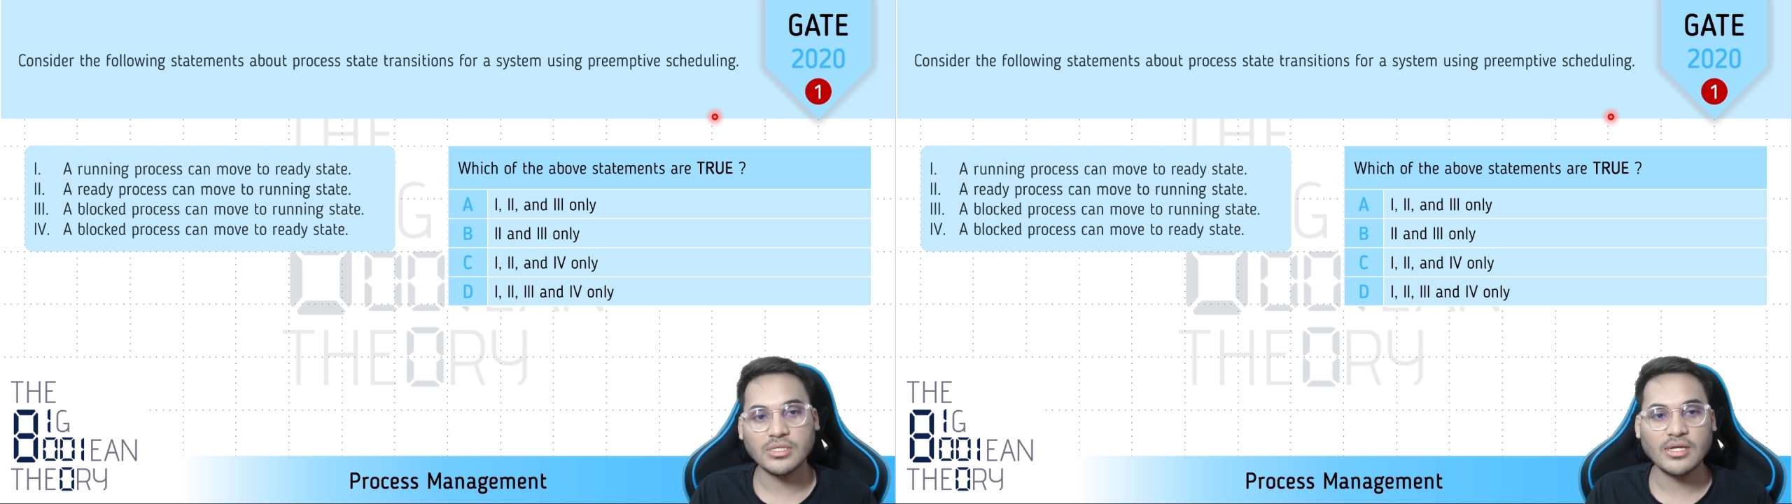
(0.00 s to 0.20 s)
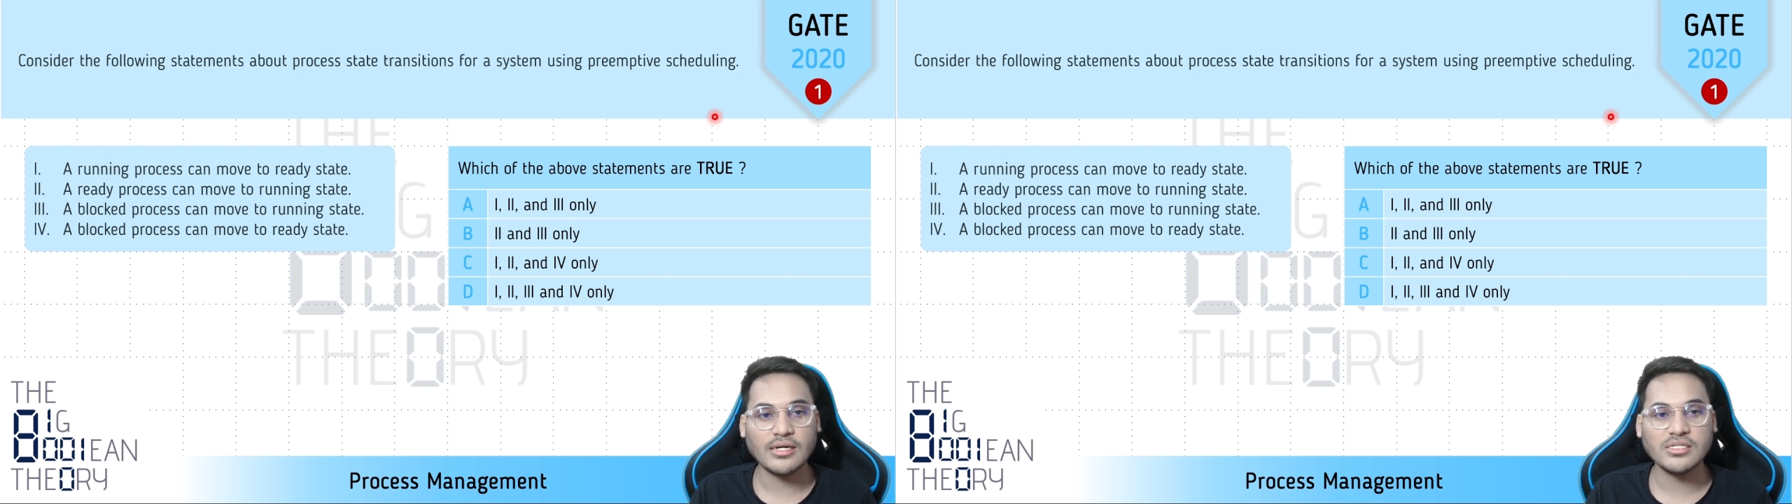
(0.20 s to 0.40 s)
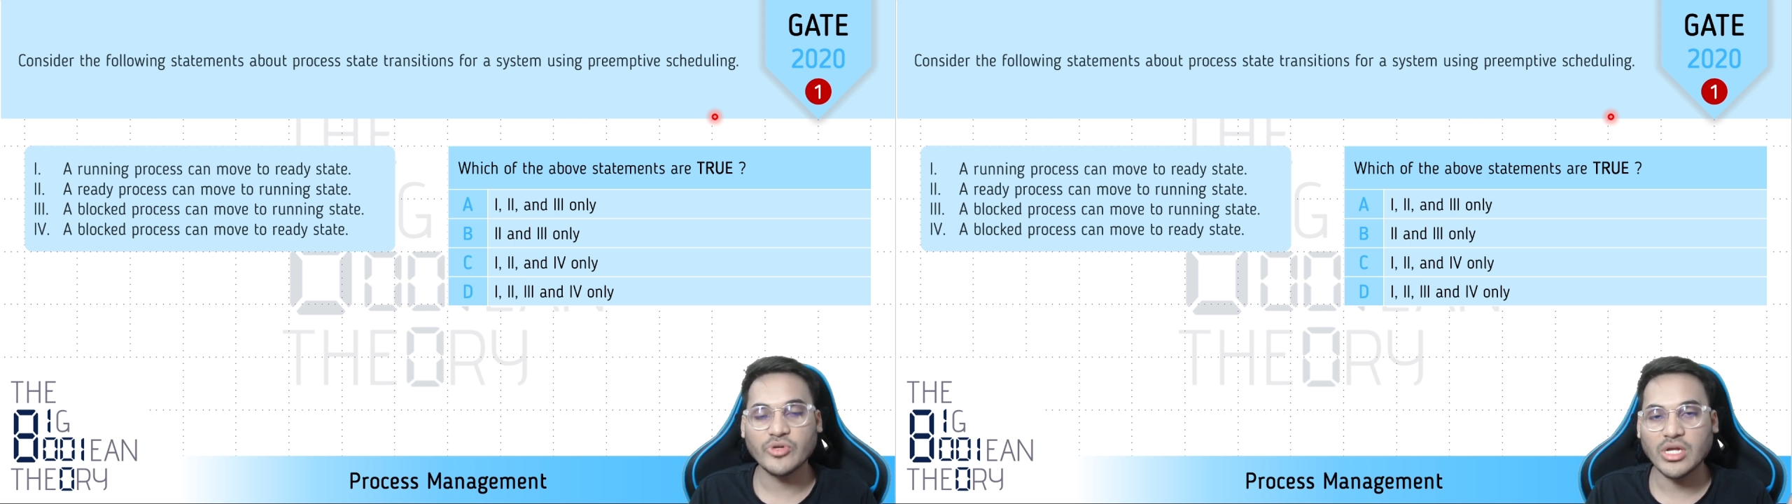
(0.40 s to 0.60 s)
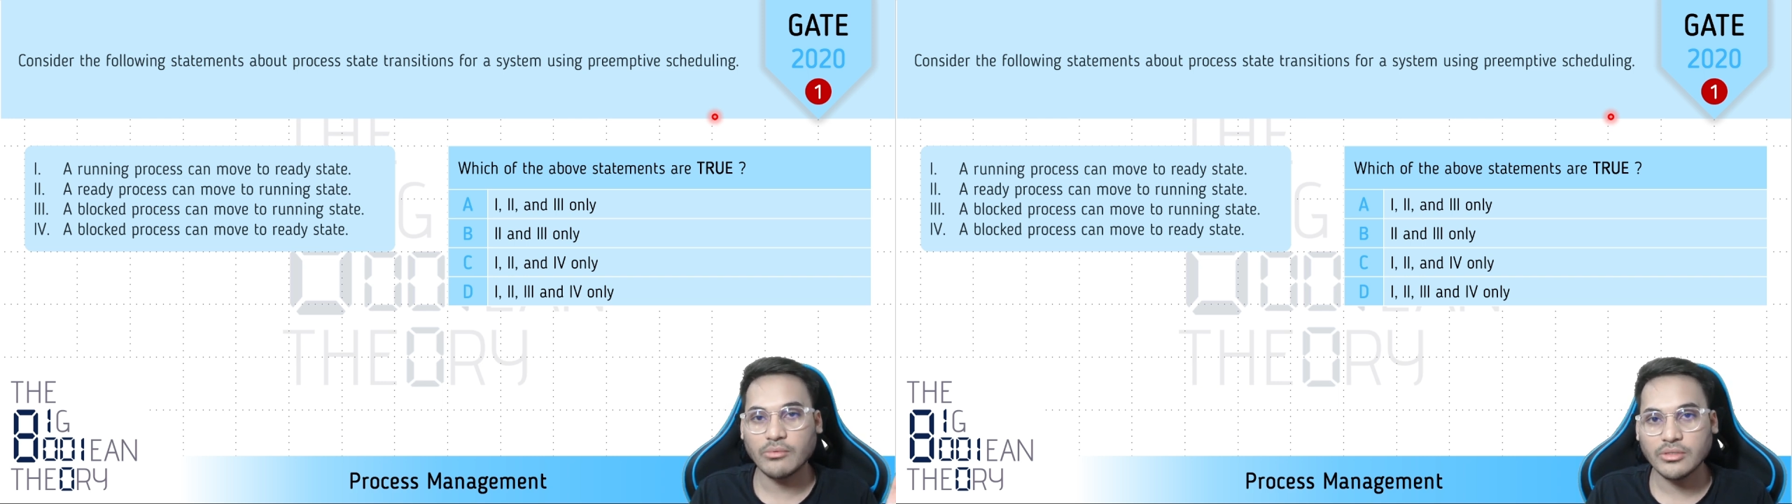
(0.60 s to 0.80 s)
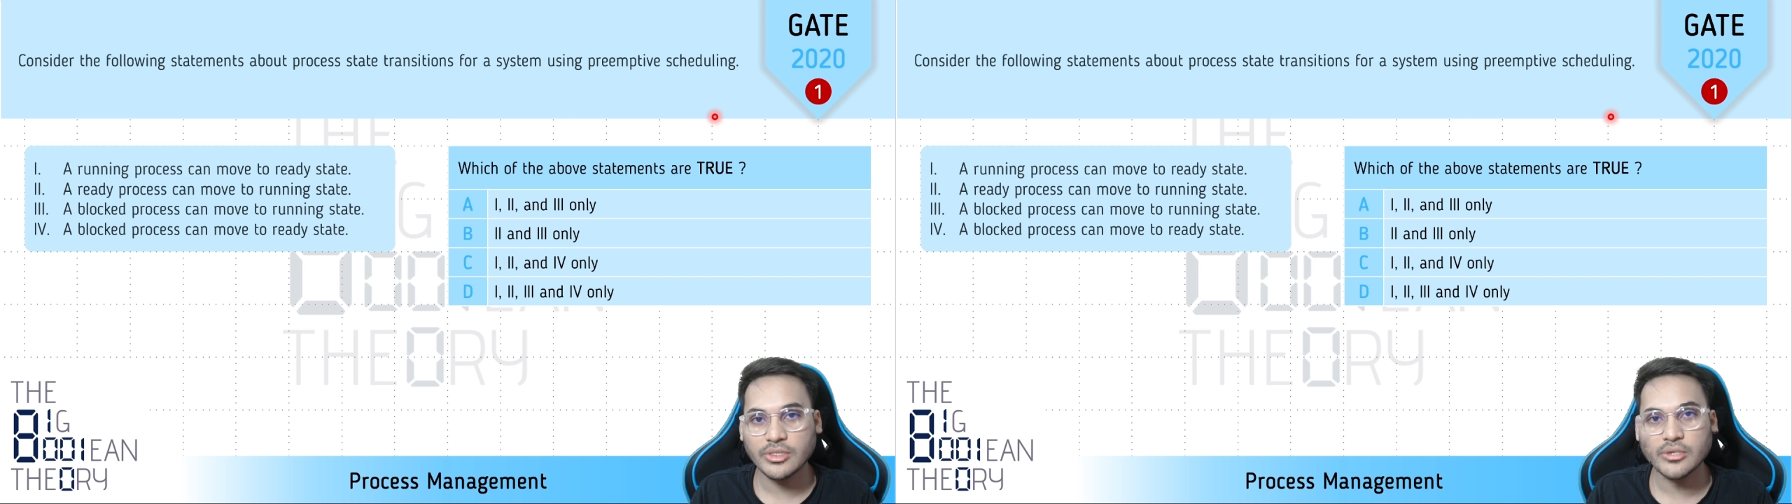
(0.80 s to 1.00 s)
that is
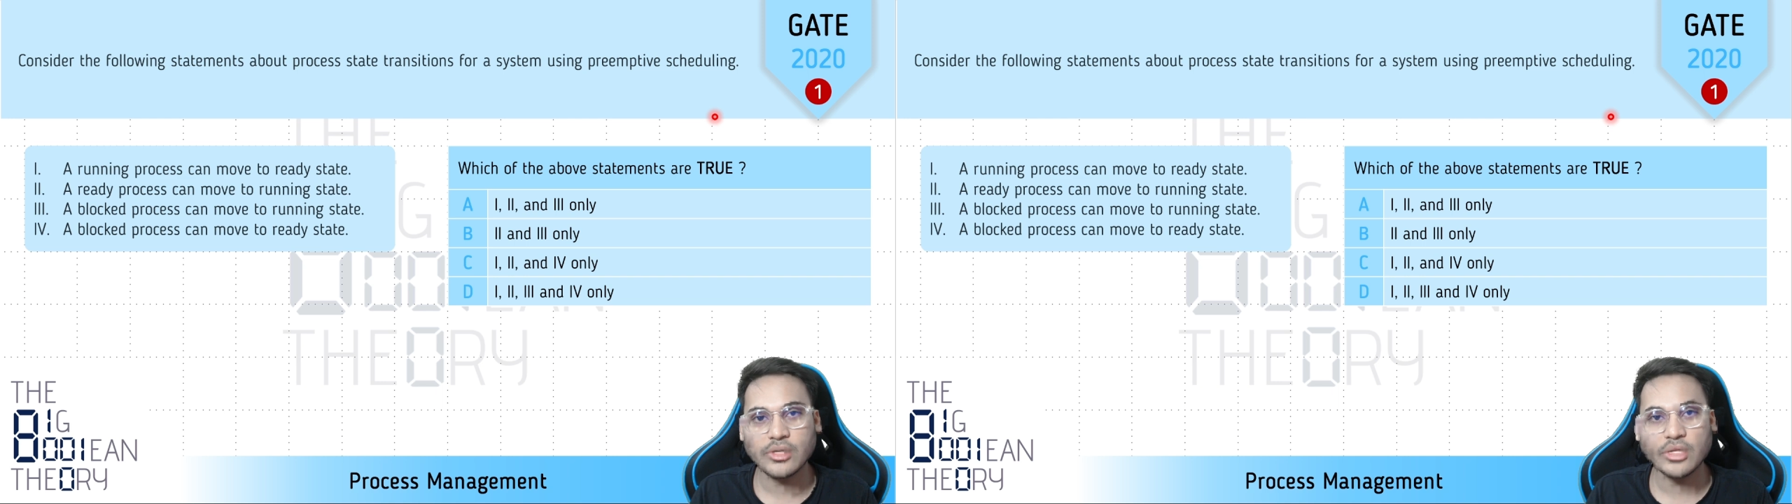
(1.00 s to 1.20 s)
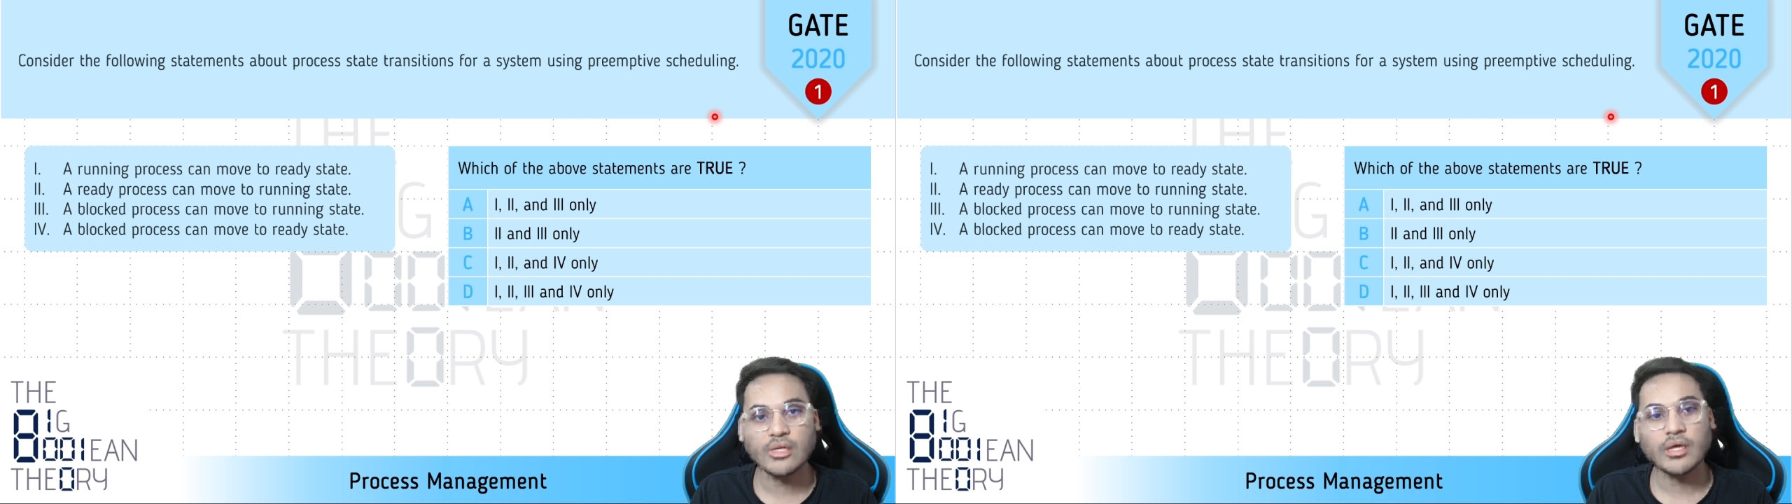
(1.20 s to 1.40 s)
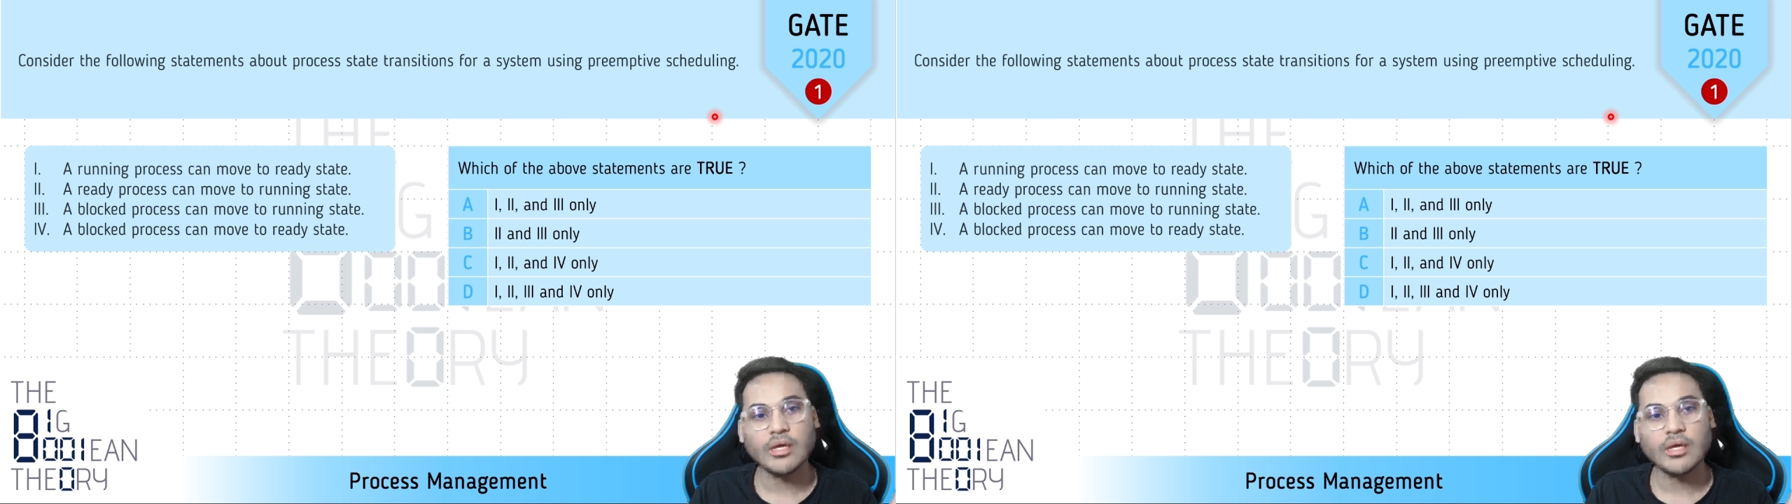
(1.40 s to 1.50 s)
preemptive scheduling,